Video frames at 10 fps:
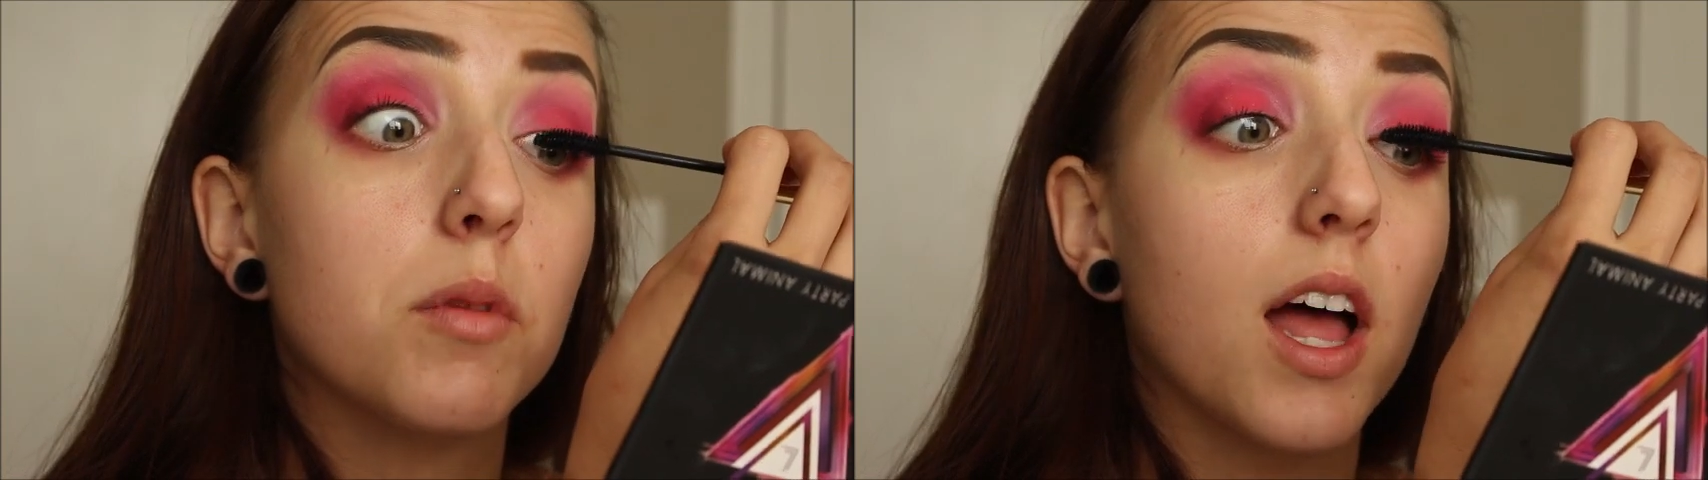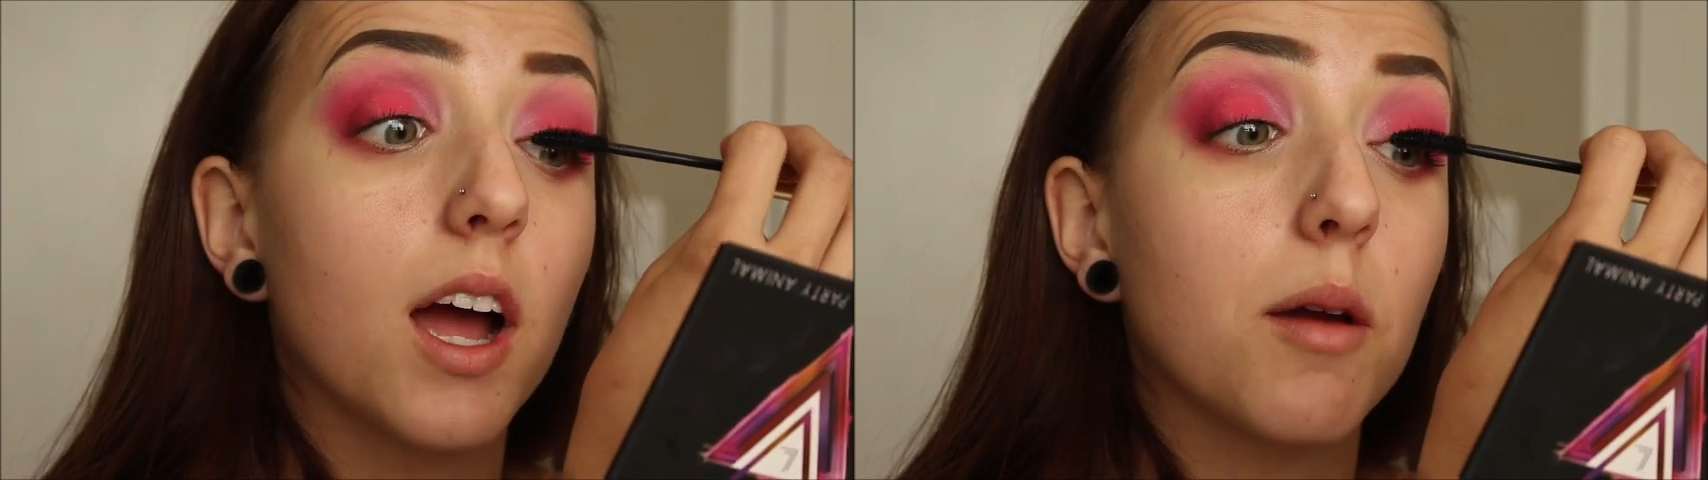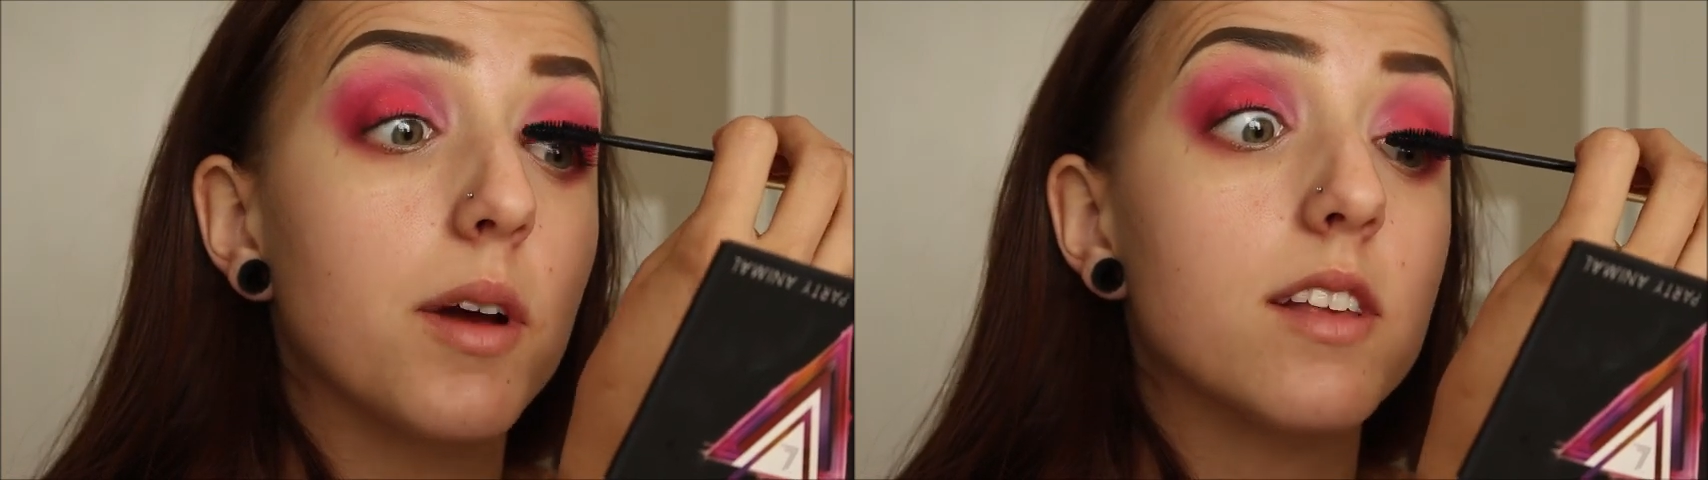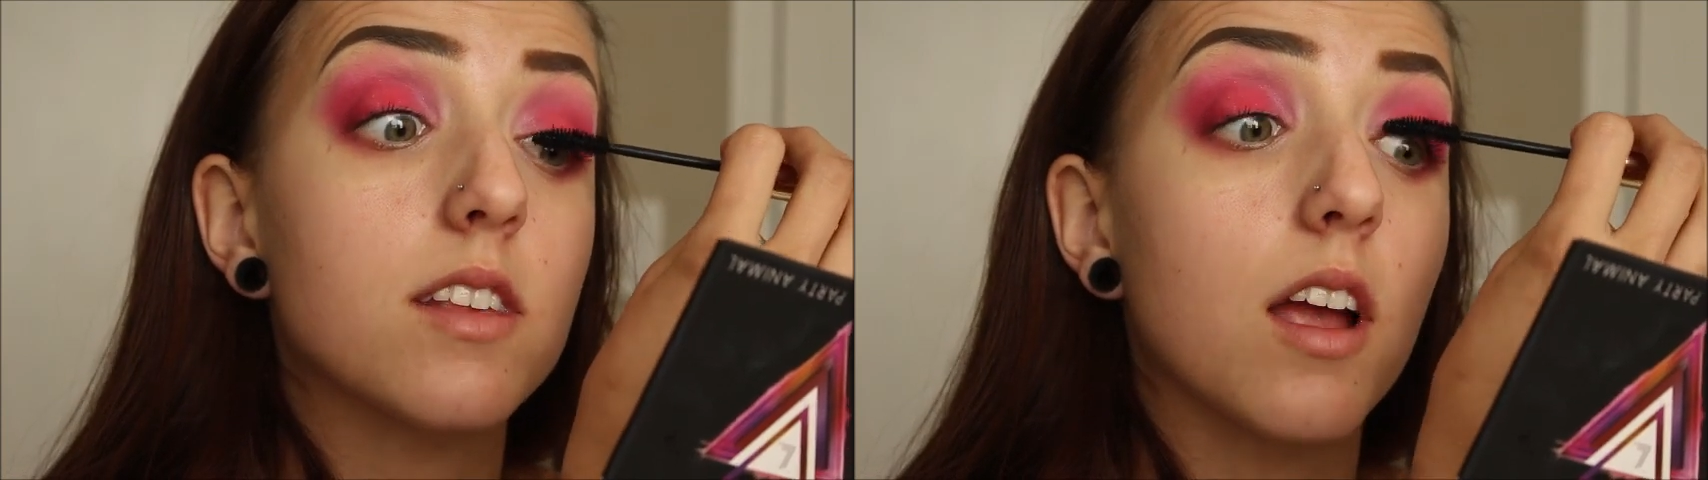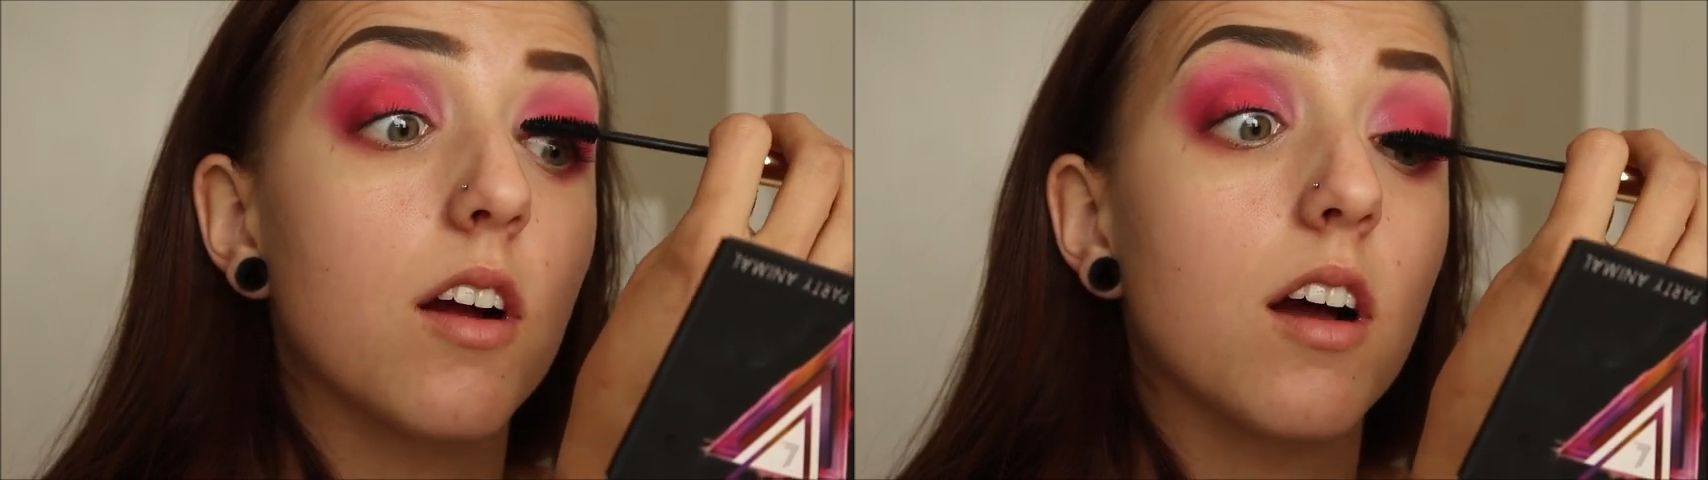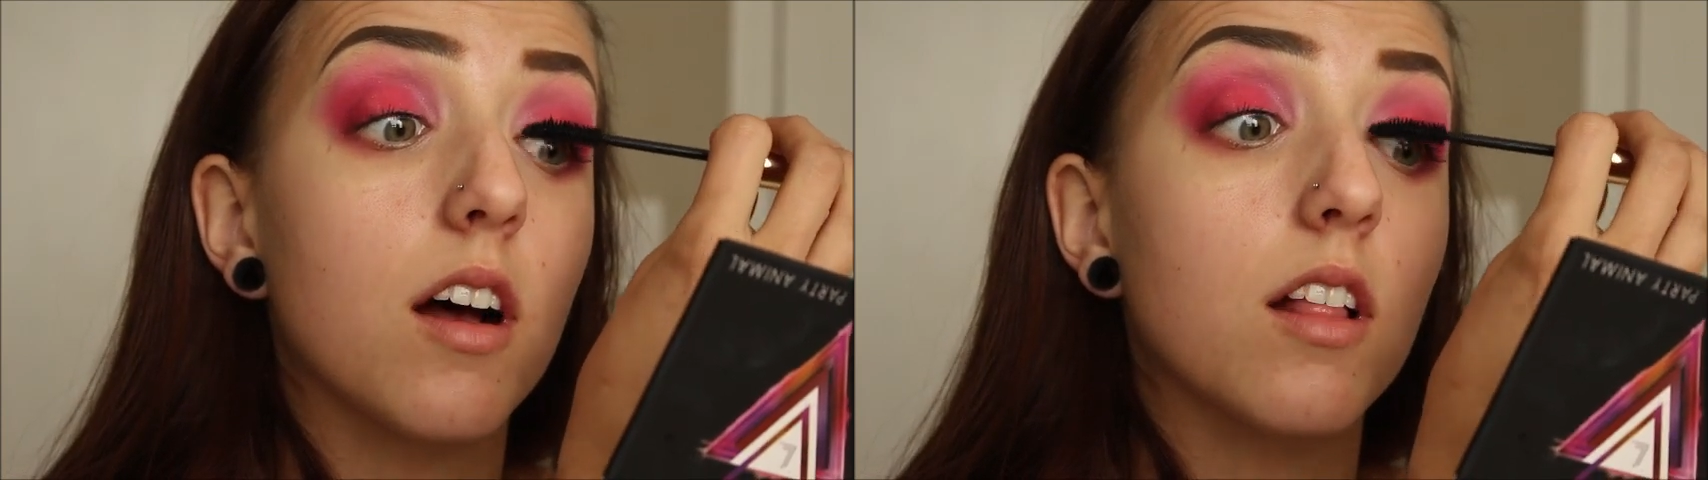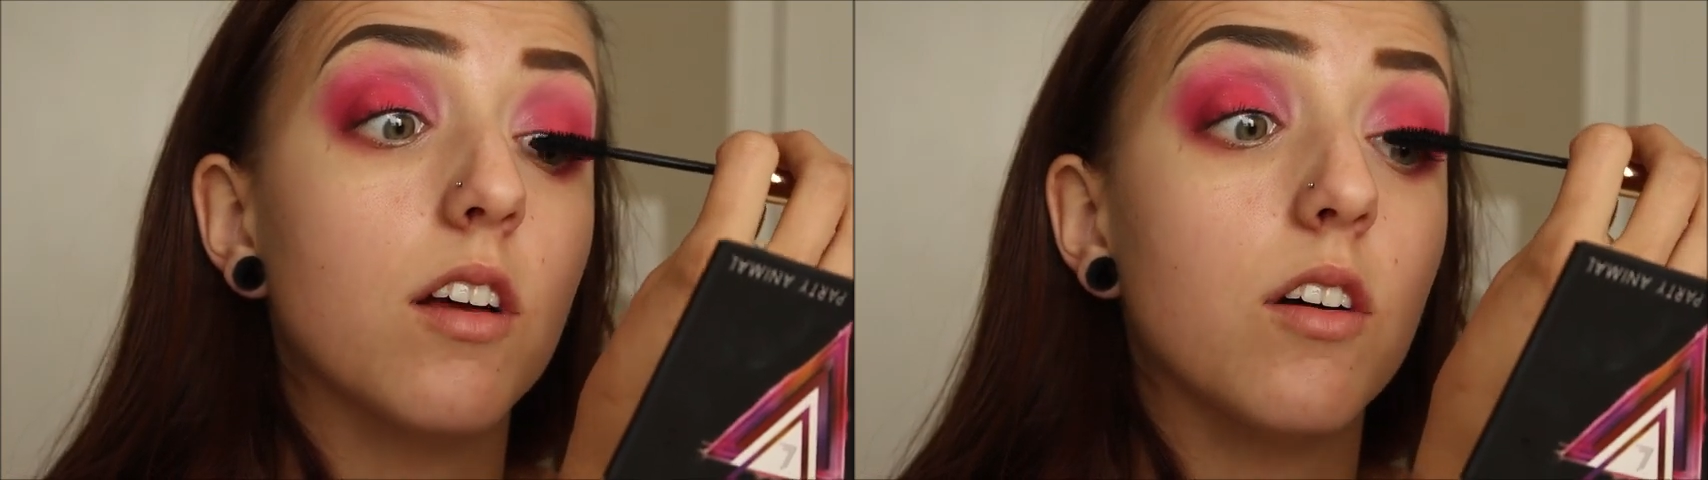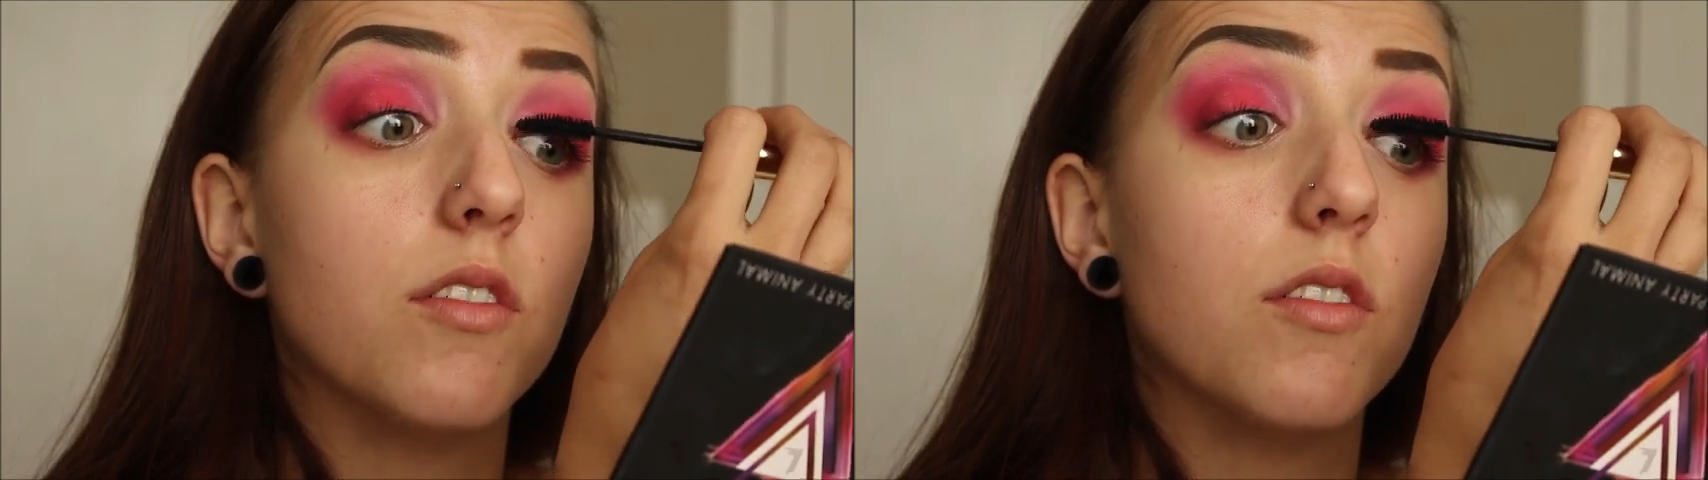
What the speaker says: black mascara all